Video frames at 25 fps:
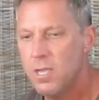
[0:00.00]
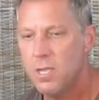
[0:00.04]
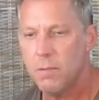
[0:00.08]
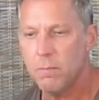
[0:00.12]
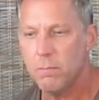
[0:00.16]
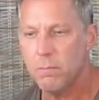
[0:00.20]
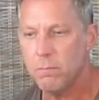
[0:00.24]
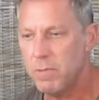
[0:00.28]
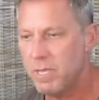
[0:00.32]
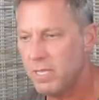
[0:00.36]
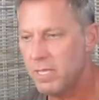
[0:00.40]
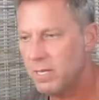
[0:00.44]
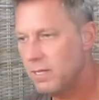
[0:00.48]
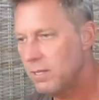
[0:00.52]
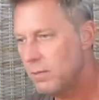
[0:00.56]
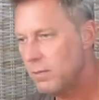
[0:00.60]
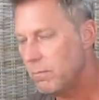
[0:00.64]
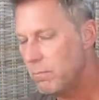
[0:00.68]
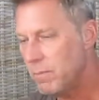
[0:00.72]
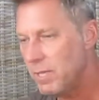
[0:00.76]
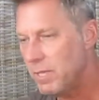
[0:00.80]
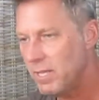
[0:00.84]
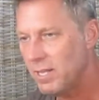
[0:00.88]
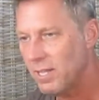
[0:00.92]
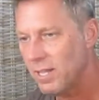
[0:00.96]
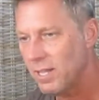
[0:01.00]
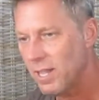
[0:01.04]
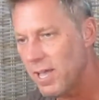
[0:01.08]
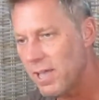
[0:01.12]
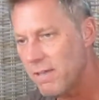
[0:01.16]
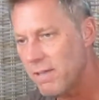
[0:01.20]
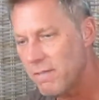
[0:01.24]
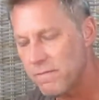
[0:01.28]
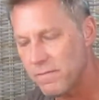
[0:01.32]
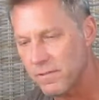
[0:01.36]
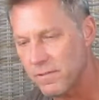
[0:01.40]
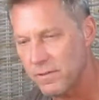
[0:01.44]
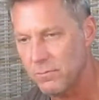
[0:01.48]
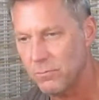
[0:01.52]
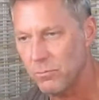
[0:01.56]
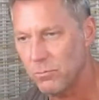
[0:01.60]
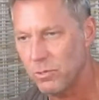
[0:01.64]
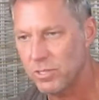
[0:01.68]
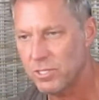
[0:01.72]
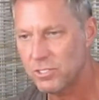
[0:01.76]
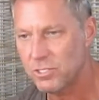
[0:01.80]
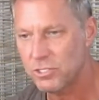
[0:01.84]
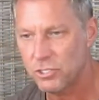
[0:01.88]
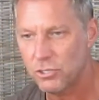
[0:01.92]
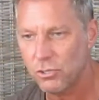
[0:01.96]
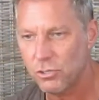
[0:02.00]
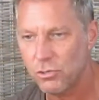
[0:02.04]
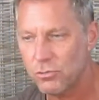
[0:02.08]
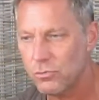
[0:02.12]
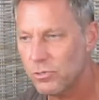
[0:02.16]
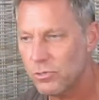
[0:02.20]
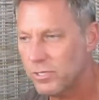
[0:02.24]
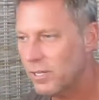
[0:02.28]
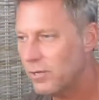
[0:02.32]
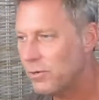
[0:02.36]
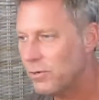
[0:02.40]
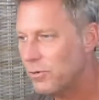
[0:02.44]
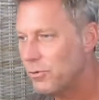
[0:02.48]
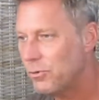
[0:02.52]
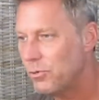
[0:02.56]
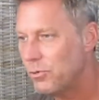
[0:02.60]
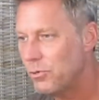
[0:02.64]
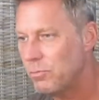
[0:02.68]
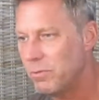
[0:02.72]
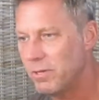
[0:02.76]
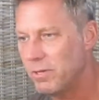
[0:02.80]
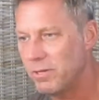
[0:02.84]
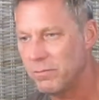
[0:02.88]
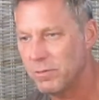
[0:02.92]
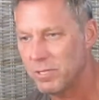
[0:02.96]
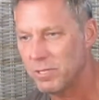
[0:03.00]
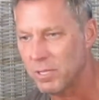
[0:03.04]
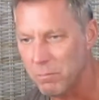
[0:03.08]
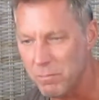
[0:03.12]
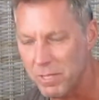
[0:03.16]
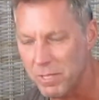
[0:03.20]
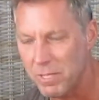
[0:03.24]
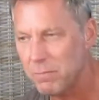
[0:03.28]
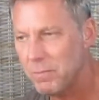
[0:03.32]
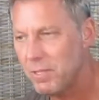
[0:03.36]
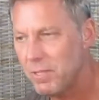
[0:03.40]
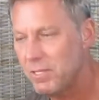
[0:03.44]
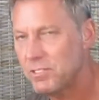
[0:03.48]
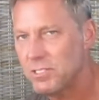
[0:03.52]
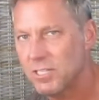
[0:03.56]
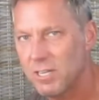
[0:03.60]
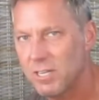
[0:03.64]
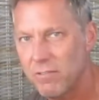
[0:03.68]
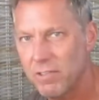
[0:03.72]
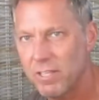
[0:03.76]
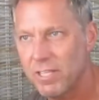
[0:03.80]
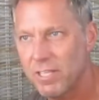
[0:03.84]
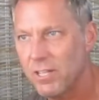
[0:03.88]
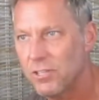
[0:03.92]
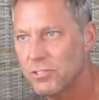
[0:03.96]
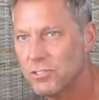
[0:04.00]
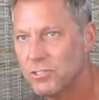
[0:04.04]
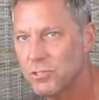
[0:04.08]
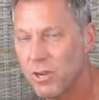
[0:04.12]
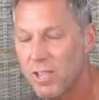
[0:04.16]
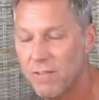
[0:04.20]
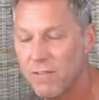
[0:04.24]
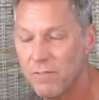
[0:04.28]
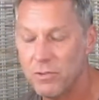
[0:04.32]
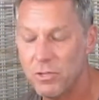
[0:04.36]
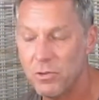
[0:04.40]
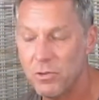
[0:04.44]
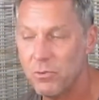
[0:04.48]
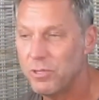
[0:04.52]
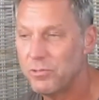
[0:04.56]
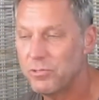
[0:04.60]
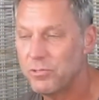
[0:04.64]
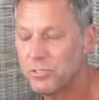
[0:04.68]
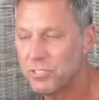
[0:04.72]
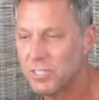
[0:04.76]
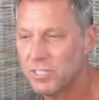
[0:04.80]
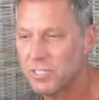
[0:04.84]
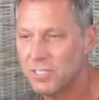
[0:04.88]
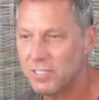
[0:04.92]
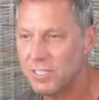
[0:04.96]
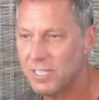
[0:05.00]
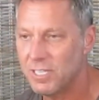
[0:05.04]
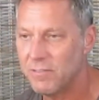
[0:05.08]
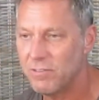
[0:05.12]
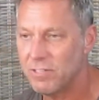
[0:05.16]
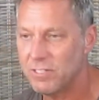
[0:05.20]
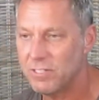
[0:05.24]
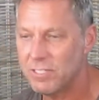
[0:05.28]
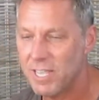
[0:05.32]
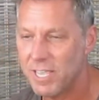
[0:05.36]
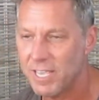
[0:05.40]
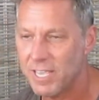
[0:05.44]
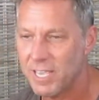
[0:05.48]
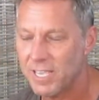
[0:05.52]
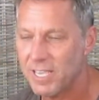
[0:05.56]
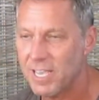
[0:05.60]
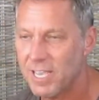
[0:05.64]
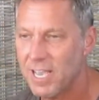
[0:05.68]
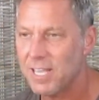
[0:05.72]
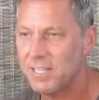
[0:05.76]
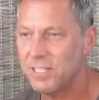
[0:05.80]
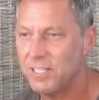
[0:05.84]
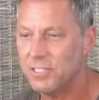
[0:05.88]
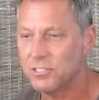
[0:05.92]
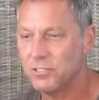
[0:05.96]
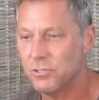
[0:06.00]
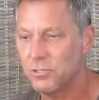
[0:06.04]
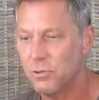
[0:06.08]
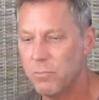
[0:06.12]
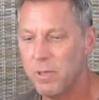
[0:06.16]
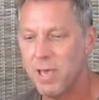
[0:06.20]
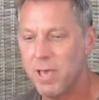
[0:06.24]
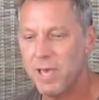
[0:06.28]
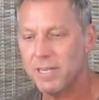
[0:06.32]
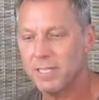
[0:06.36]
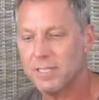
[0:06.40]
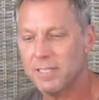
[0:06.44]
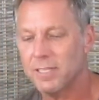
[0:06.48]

mid midlife and with children at home and commitments and everything else, or have no interest in even taking on this nomadic